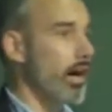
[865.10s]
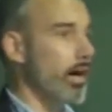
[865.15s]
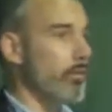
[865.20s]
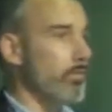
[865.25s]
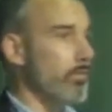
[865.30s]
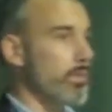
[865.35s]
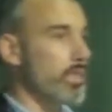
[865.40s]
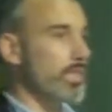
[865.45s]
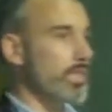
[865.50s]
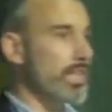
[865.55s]

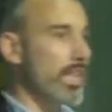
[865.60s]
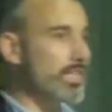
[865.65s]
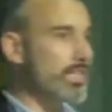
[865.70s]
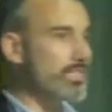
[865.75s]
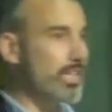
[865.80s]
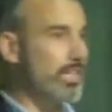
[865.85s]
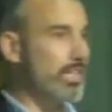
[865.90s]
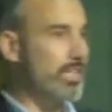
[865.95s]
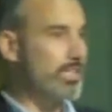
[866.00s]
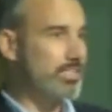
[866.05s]
Um,
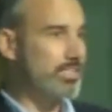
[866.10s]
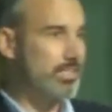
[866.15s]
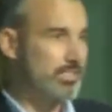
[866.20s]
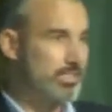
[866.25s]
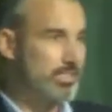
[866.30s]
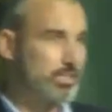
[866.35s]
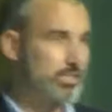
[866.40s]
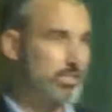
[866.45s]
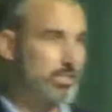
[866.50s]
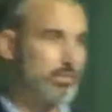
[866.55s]
and that data
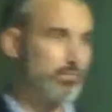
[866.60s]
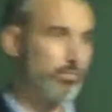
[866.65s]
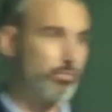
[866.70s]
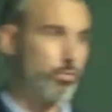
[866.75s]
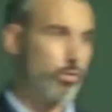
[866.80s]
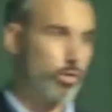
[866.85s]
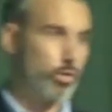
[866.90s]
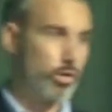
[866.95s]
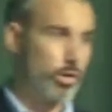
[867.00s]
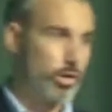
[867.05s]
has
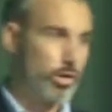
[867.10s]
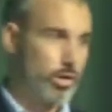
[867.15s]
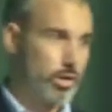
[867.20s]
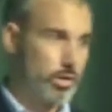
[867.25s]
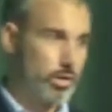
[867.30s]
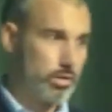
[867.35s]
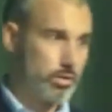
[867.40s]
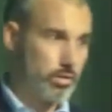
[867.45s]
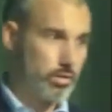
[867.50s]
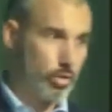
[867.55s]
existed
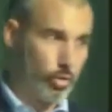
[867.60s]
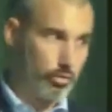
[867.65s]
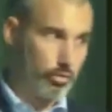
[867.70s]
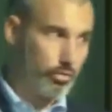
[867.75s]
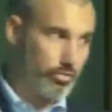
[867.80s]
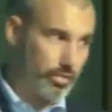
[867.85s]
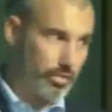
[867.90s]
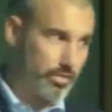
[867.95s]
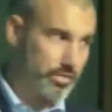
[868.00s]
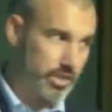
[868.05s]
for
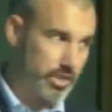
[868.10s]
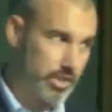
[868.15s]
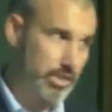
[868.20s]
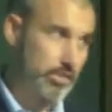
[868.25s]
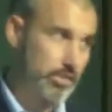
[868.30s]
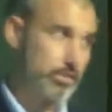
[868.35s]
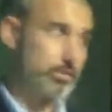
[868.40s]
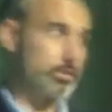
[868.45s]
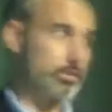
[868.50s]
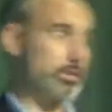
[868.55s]
over
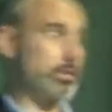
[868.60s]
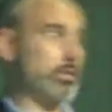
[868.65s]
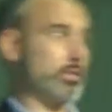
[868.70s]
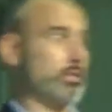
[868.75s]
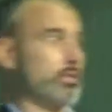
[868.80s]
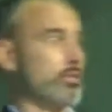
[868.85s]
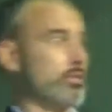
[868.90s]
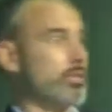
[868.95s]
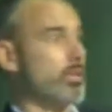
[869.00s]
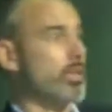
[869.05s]
15
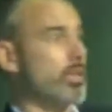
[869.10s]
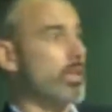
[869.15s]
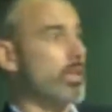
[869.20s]
years.